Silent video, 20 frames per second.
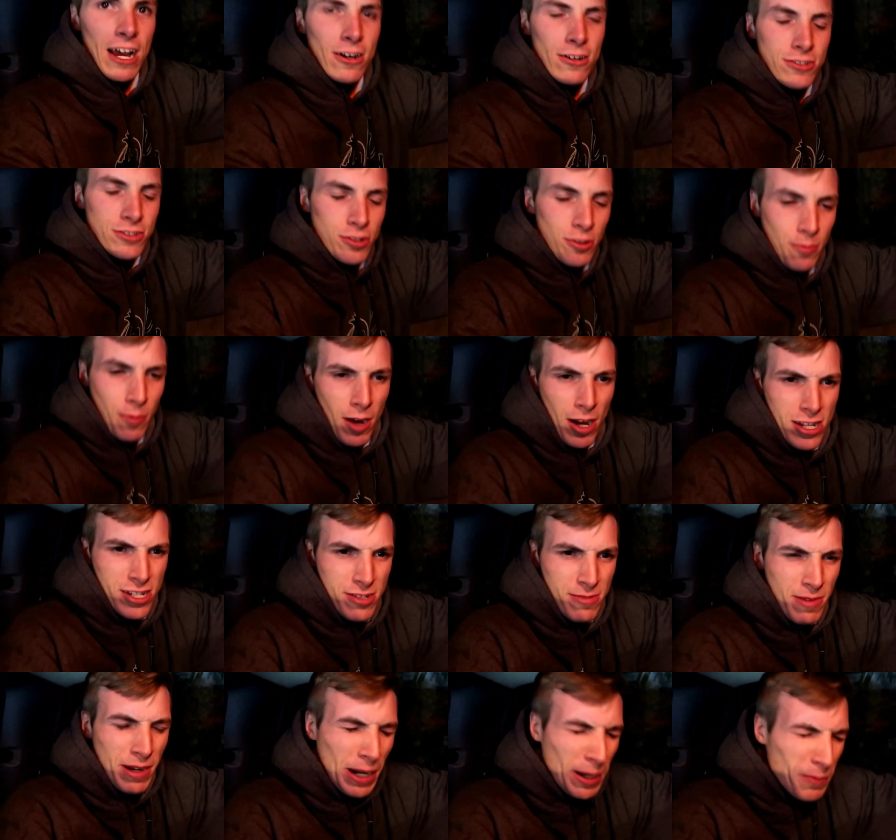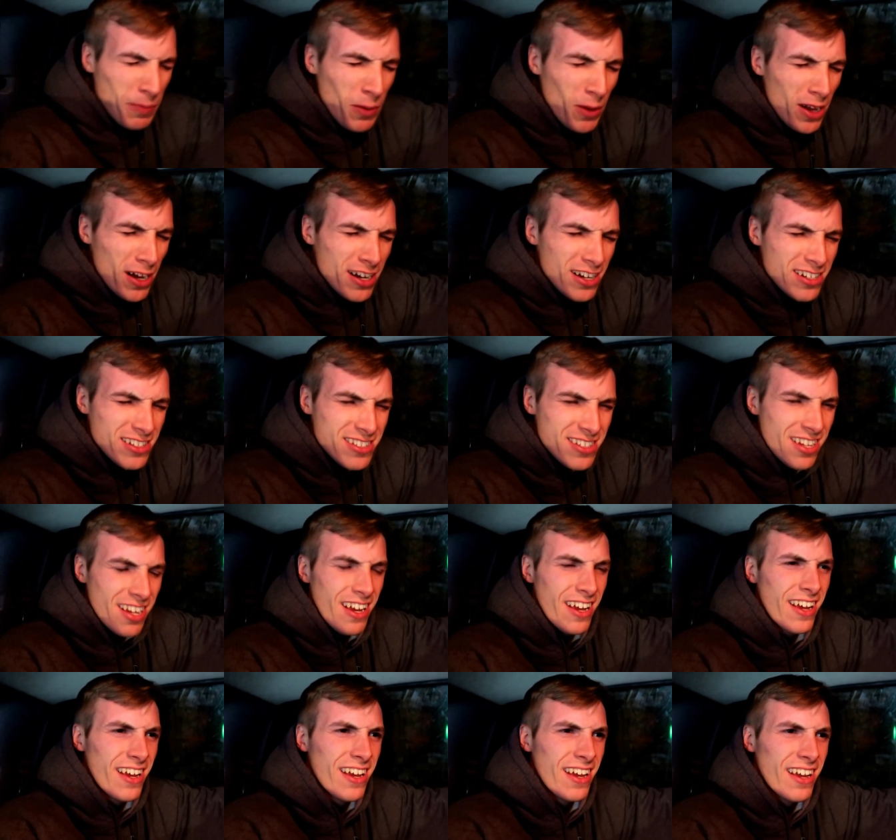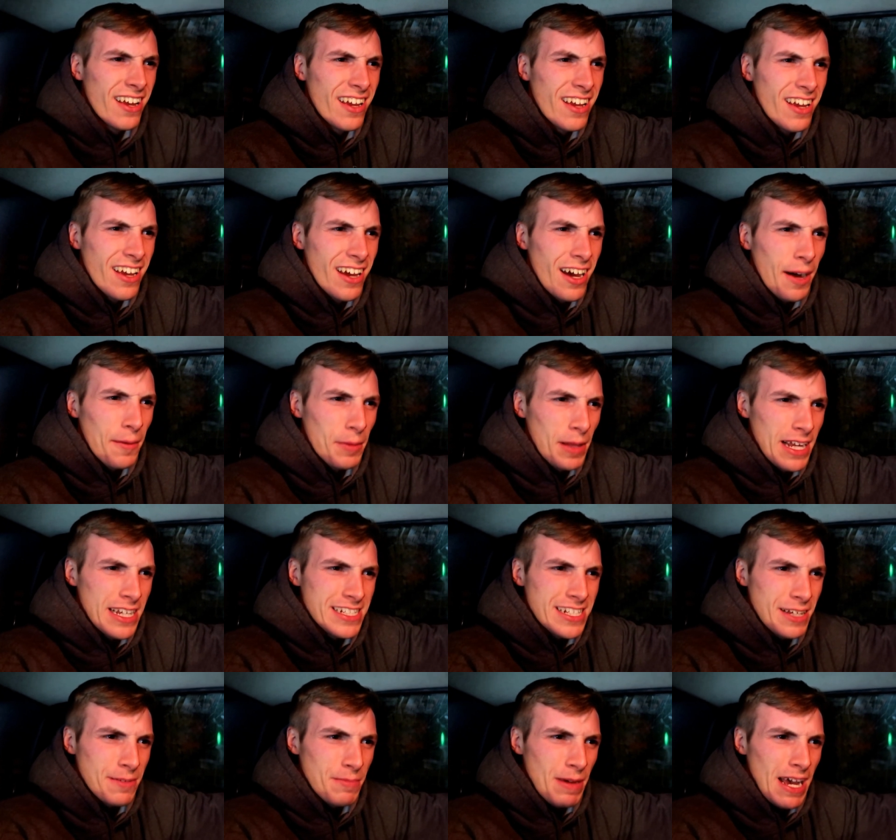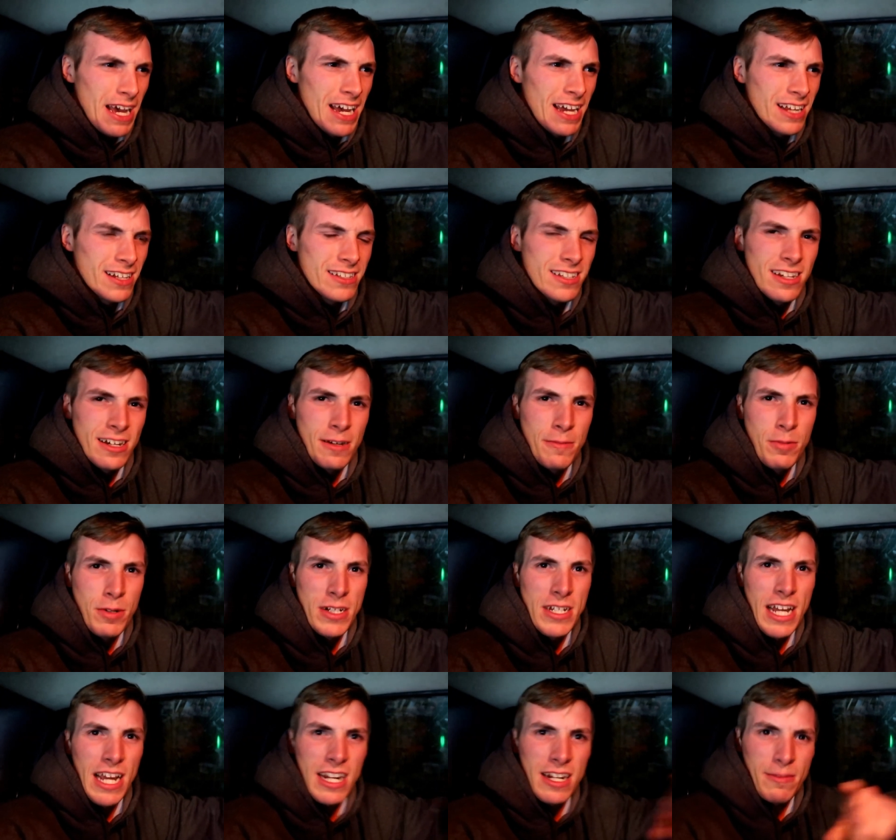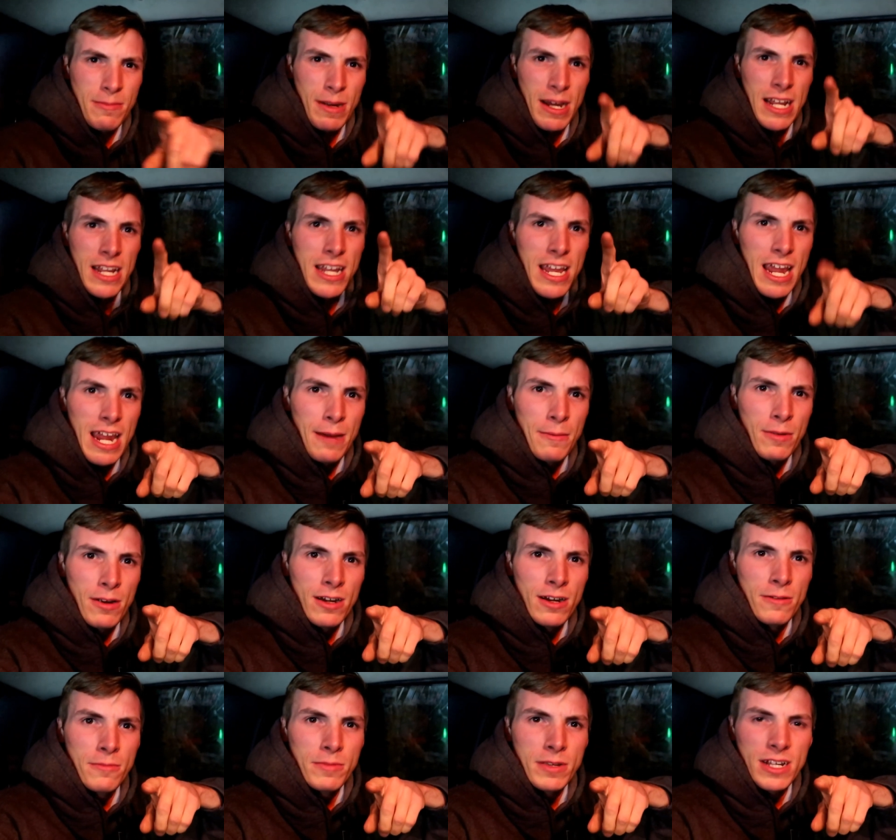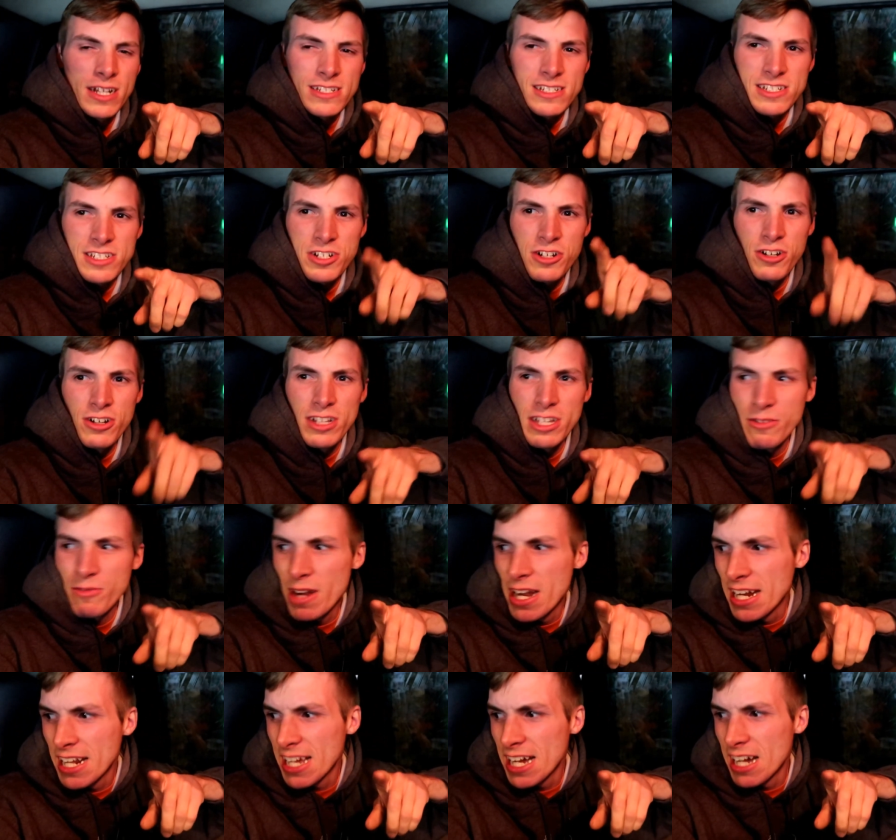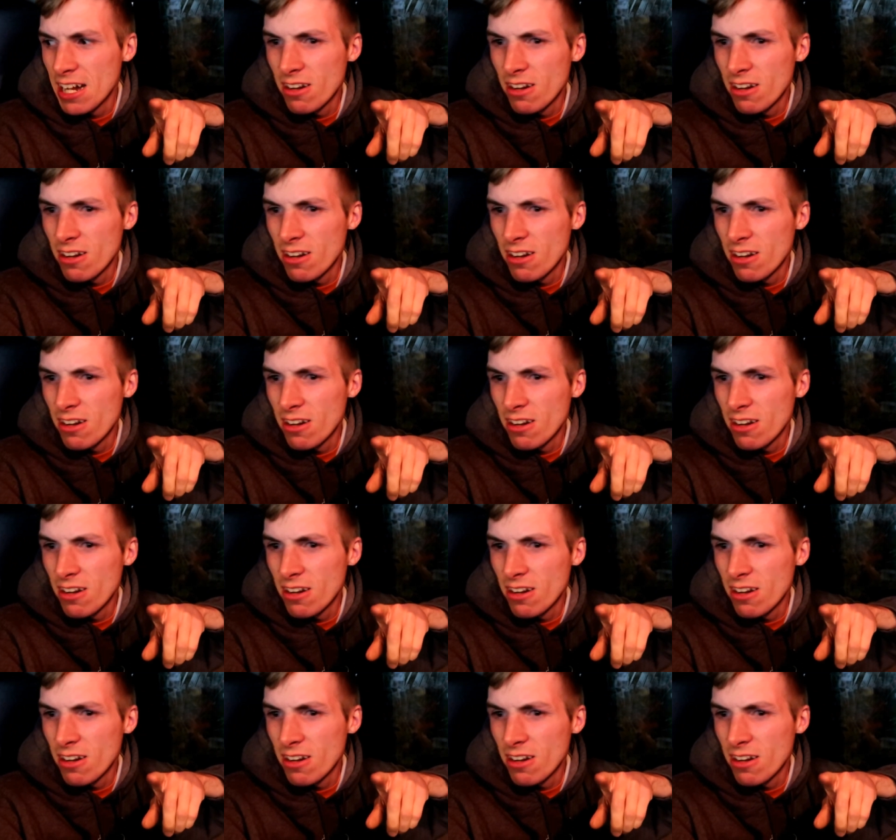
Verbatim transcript: I also brought some earplugs a plastic bag to protect my camera because it's currently raining